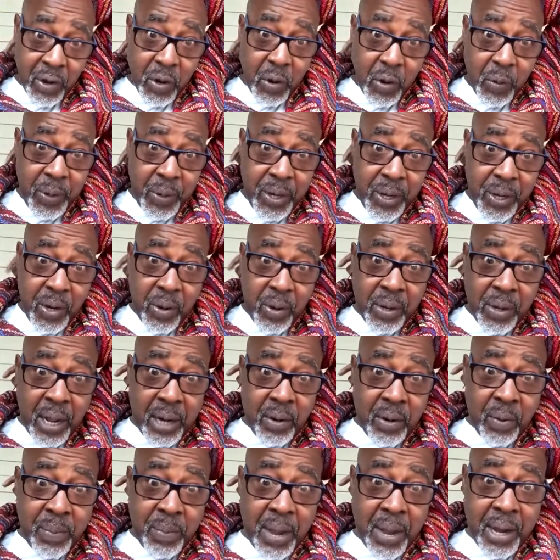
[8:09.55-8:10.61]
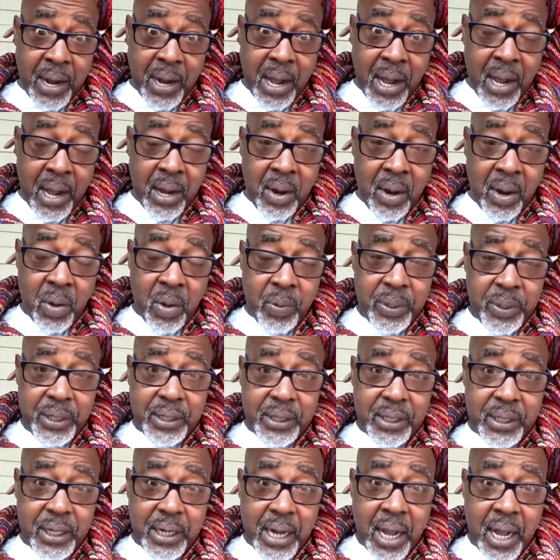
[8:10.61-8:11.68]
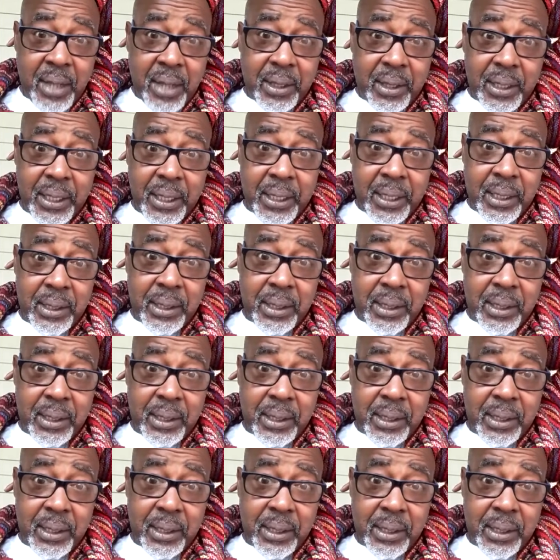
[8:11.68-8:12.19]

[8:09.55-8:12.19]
we know that no matter how long we sit it out there,